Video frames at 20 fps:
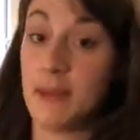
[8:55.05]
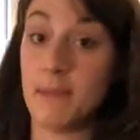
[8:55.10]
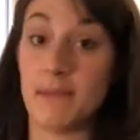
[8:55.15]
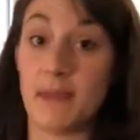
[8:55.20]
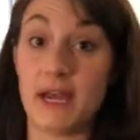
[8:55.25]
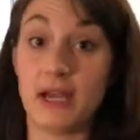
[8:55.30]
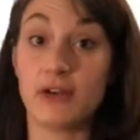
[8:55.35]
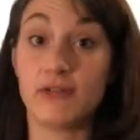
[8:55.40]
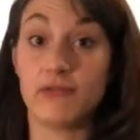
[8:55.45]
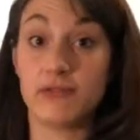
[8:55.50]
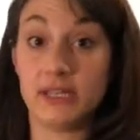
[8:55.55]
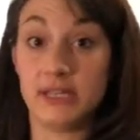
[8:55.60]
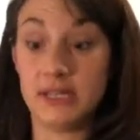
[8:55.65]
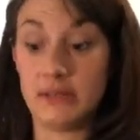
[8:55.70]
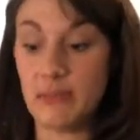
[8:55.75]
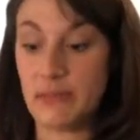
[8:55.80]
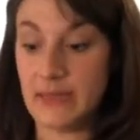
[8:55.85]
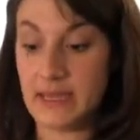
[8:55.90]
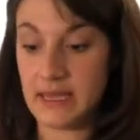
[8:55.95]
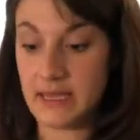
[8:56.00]
Mine are really
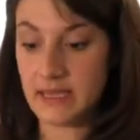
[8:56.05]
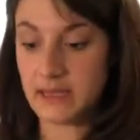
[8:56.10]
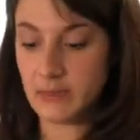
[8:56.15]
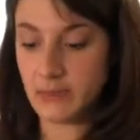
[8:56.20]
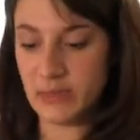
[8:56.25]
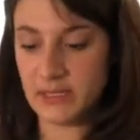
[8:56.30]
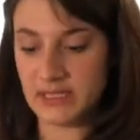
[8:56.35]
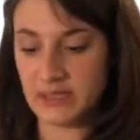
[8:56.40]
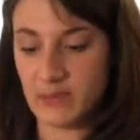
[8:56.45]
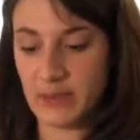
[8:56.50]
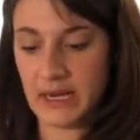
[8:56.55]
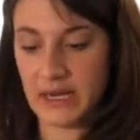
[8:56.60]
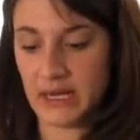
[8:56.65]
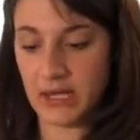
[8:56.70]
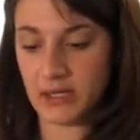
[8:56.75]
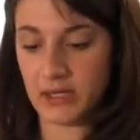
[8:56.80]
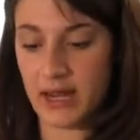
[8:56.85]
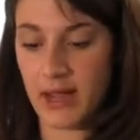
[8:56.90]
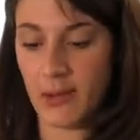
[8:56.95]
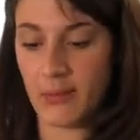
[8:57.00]
big, but depending
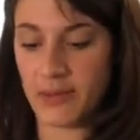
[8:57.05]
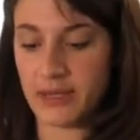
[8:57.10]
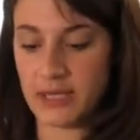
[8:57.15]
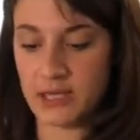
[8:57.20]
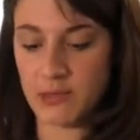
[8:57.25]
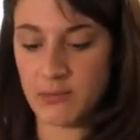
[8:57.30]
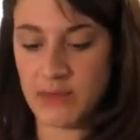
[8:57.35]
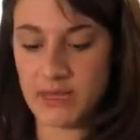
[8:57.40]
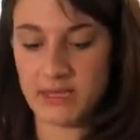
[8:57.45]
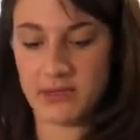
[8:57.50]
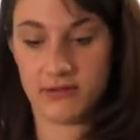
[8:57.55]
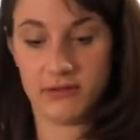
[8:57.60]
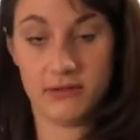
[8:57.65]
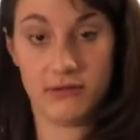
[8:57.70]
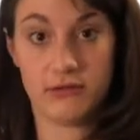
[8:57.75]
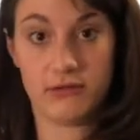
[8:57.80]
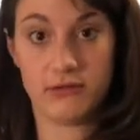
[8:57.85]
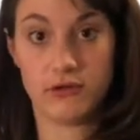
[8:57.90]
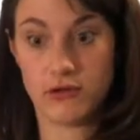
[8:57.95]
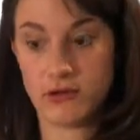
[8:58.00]
on how big you make your
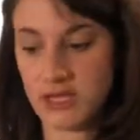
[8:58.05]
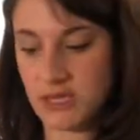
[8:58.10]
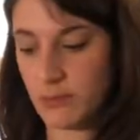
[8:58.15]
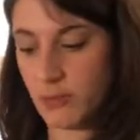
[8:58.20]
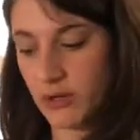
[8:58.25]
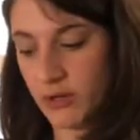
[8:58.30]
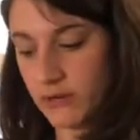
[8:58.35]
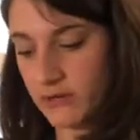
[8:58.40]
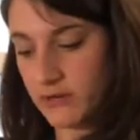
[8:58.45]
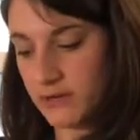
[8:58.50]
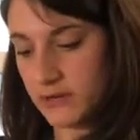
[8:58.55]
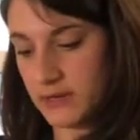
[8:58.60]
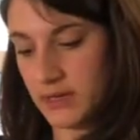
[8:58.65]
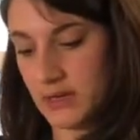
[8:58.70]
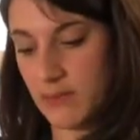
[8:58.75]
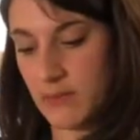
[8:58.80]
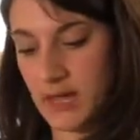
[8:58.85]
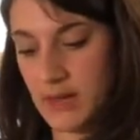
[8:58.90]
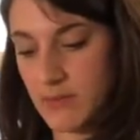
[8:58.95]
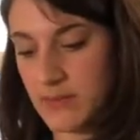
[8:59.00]
little cookie balls,
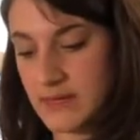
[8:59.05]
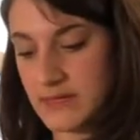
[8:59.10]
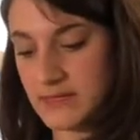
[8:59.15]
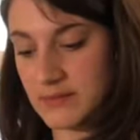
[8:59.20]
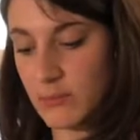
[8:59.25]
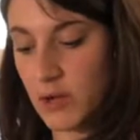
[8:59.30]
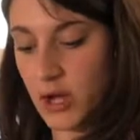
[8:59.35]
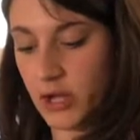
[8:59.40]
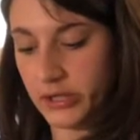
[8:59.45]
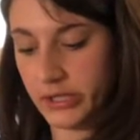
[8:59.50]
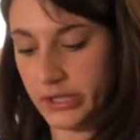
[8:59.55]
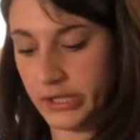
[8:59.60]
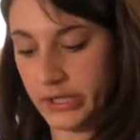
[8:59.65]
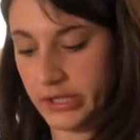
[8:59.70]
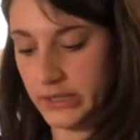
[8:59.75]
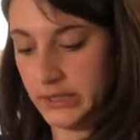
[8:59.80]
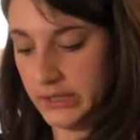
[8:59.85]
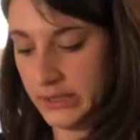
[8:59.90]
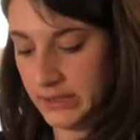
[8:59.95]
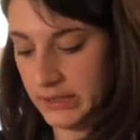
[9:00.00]
they might be
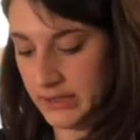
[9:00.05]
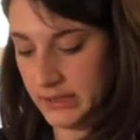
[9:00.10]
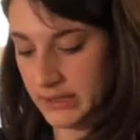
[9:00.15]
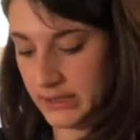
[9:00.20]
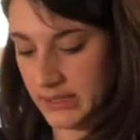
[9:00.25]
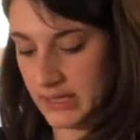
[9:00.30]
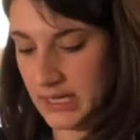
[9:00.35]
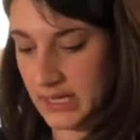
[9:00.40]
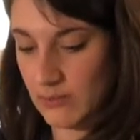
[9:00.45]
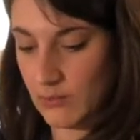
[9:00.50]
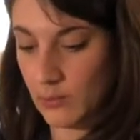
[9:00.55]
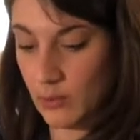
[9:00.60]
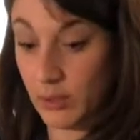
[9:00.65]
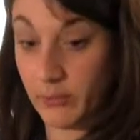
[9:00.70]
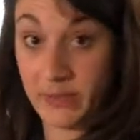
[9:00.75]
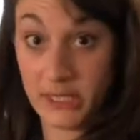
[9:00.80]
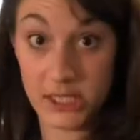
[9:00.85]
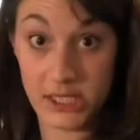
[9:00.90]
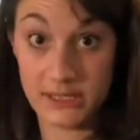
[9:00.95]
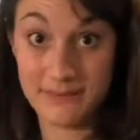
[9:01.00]
smaller or
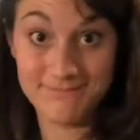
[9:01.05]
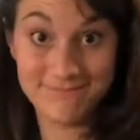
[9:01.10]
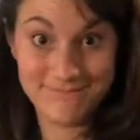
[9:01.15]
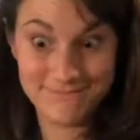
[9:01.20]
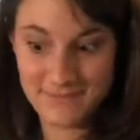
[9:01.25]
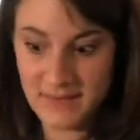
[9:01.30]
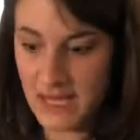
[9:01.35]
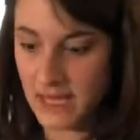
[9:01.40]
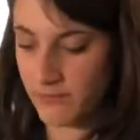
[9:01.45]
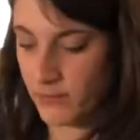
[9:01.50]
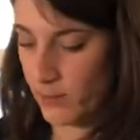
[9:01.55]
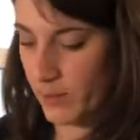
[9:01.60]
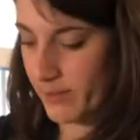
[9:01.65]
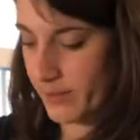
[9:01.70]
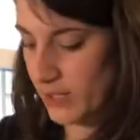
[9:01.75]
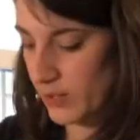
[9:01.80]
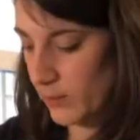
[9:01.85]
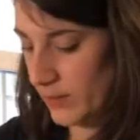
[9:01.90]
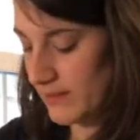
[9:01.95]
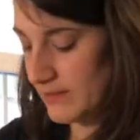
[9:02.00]
bigger,
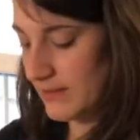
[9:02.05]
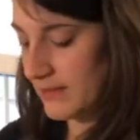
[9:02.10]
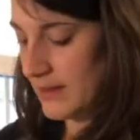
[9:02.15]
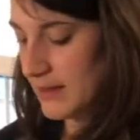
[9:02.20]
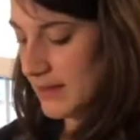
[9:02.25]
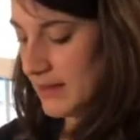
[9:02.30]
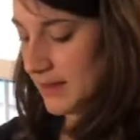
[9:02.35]
bigger ones.